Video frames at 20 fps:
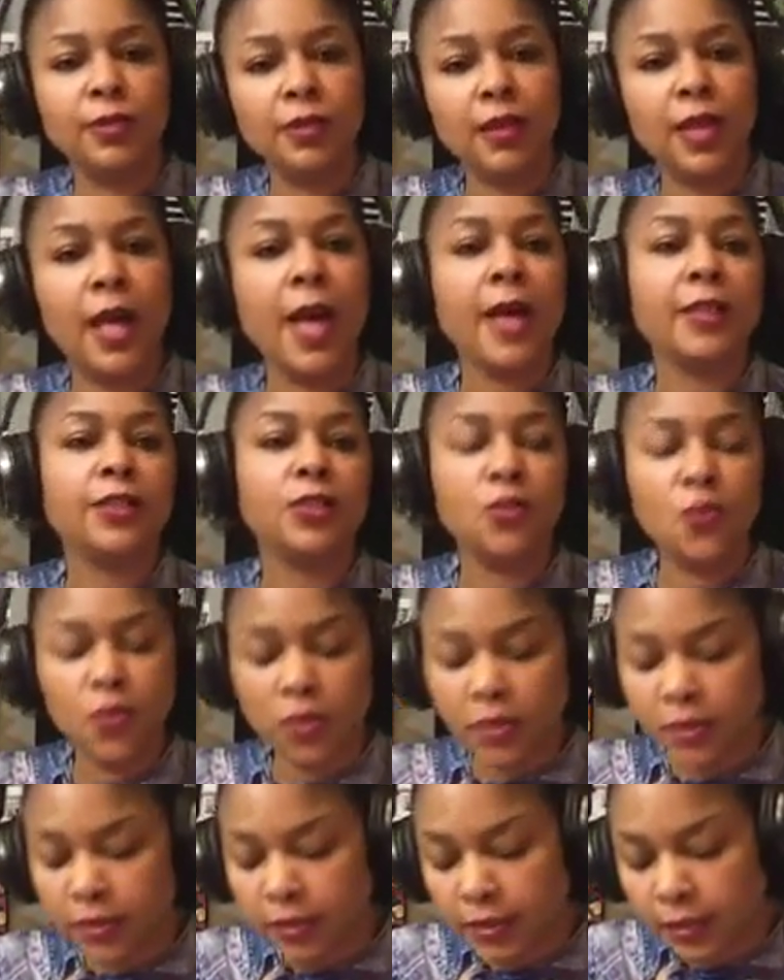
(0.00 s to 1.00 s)
act
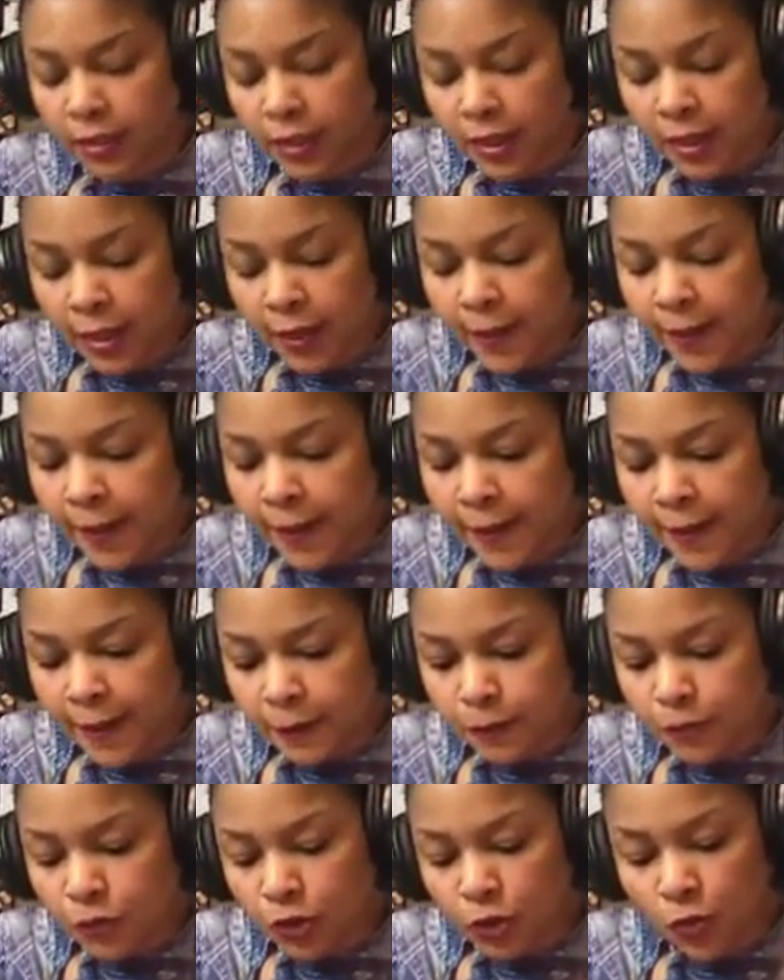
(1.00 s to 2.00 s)
accordingly.
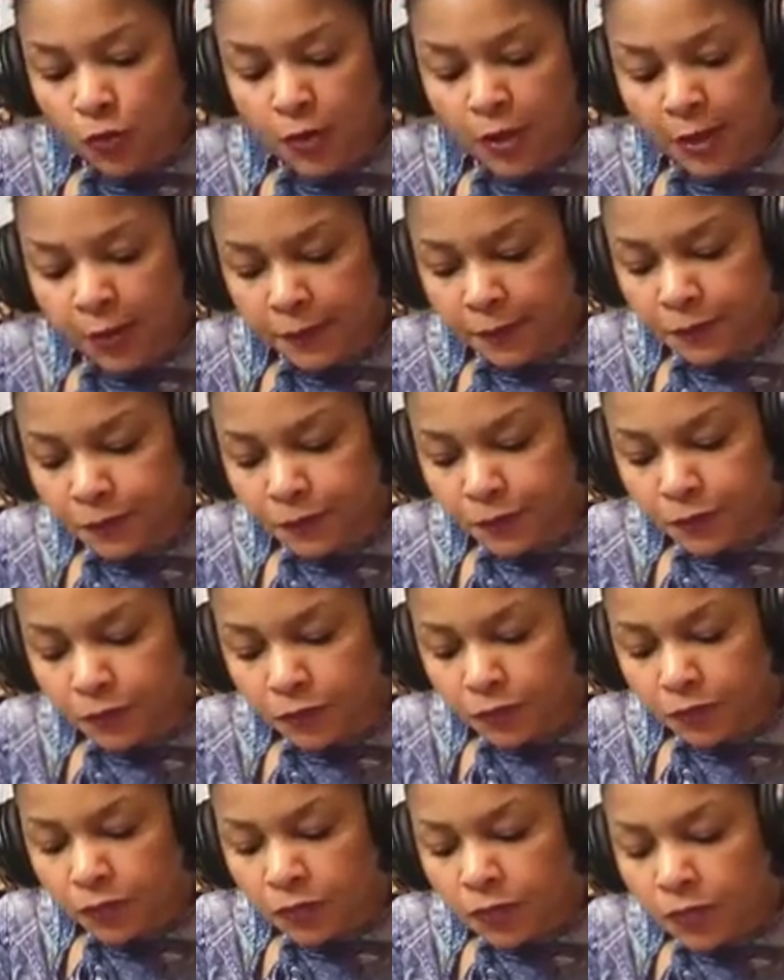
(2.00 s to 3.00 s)
3,
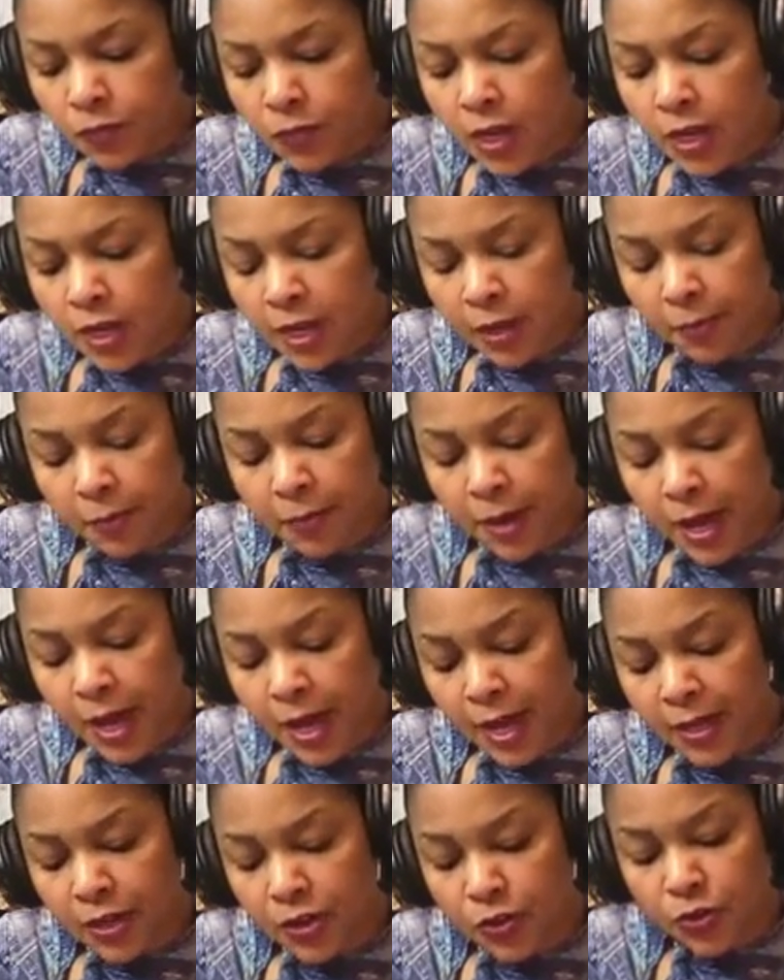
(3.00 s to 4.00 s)

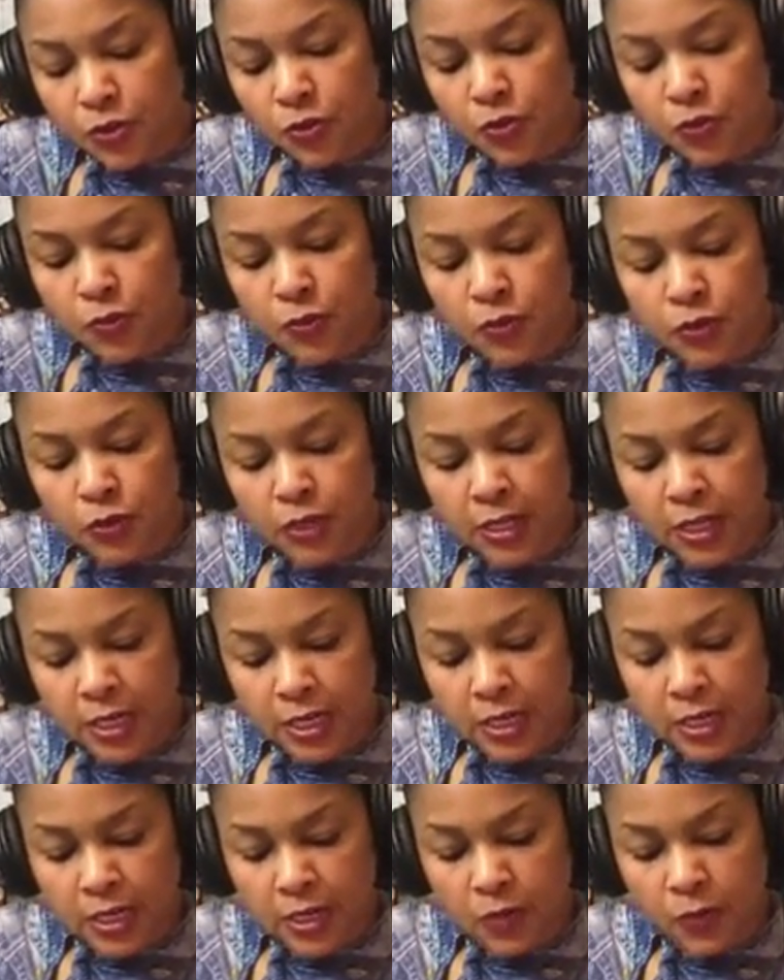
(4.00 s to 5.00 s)
combine your new
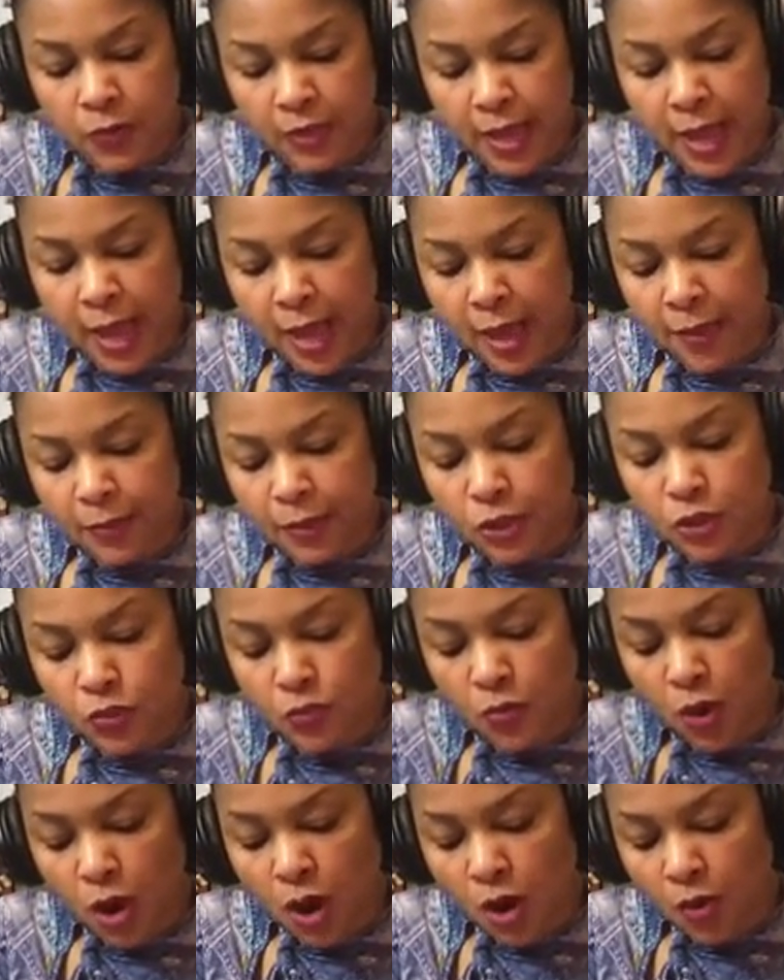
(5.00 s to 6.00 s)
routine with a habit you
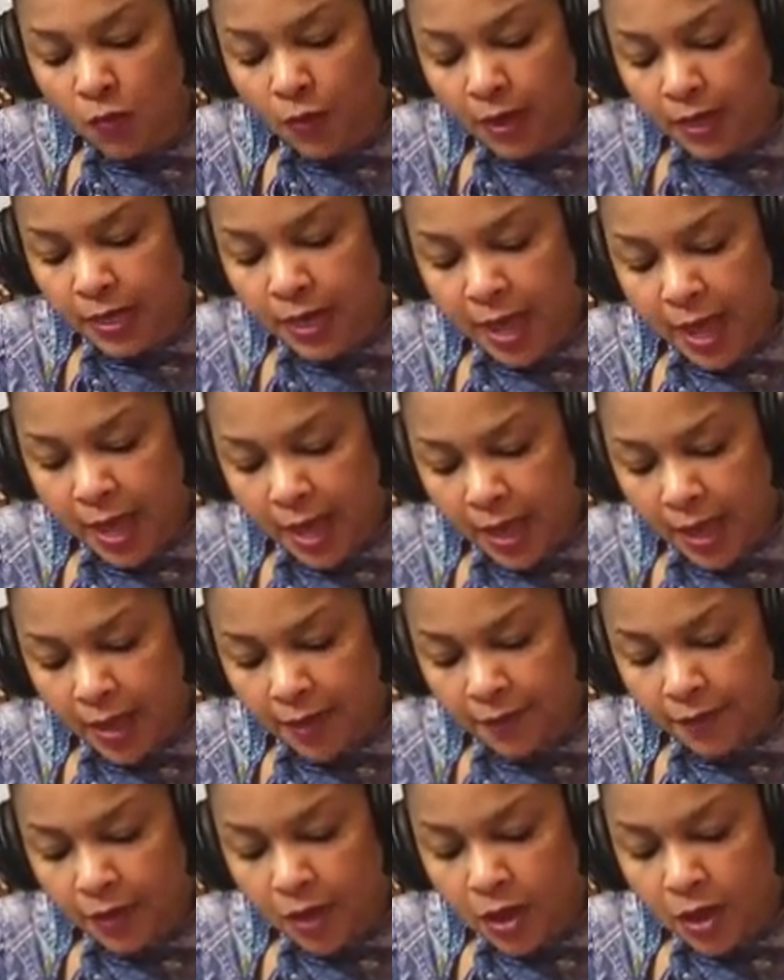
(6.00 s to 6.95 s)
already have.